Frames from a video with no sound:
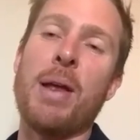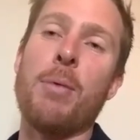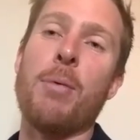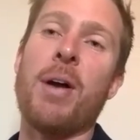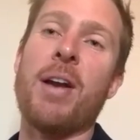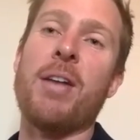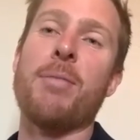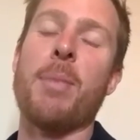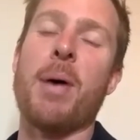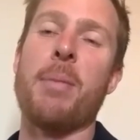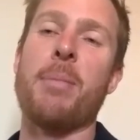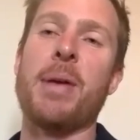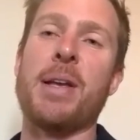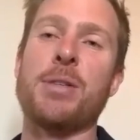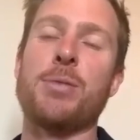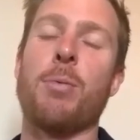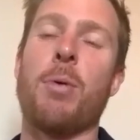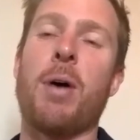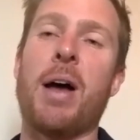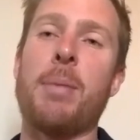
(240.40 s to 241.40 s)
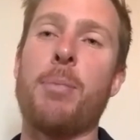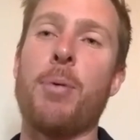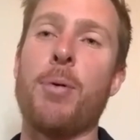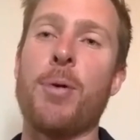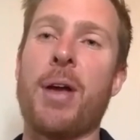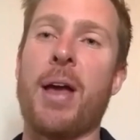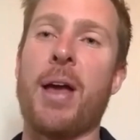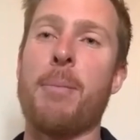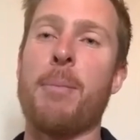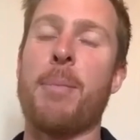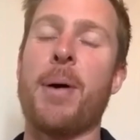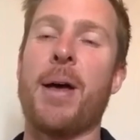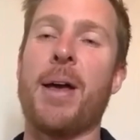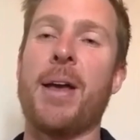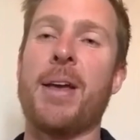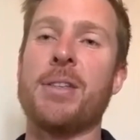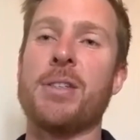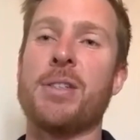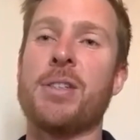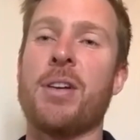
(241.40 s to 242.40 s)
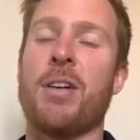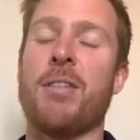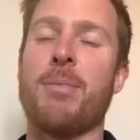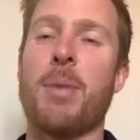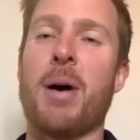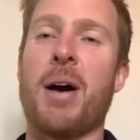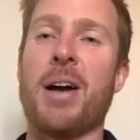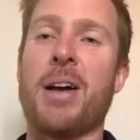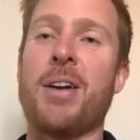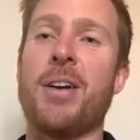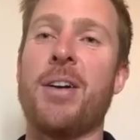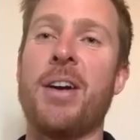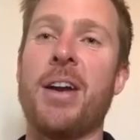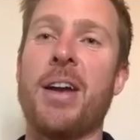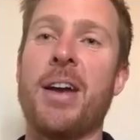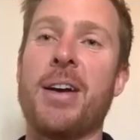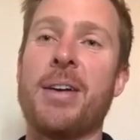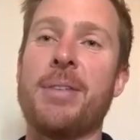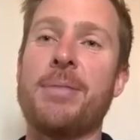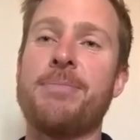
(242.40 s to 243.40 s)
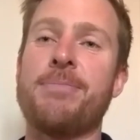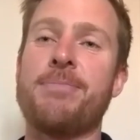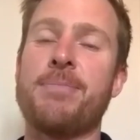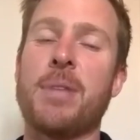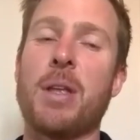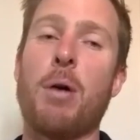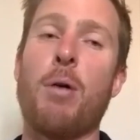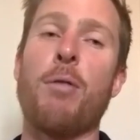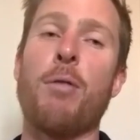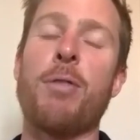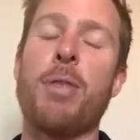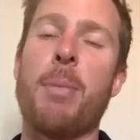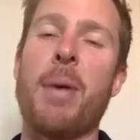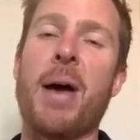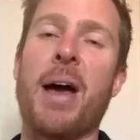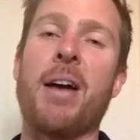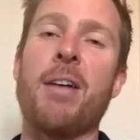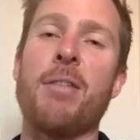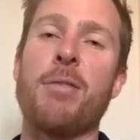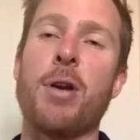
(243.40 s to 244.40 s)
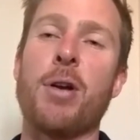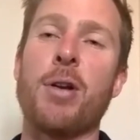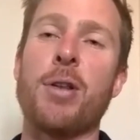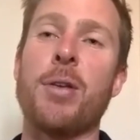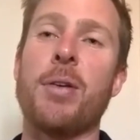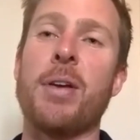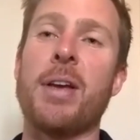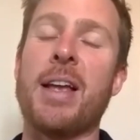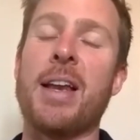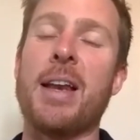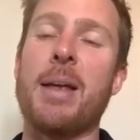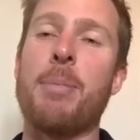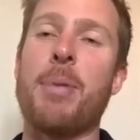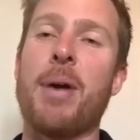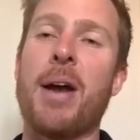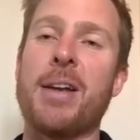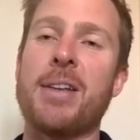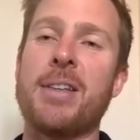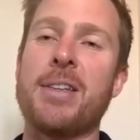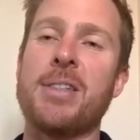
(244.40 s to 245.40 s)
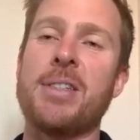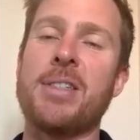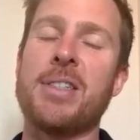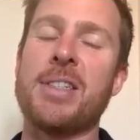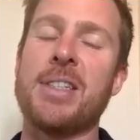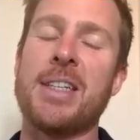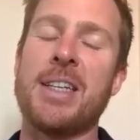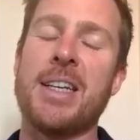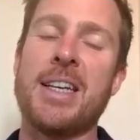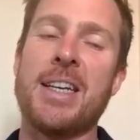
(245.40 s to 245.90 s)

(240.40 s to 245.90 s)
one of my best white ball campaigns of my career off the back of not doing any practice.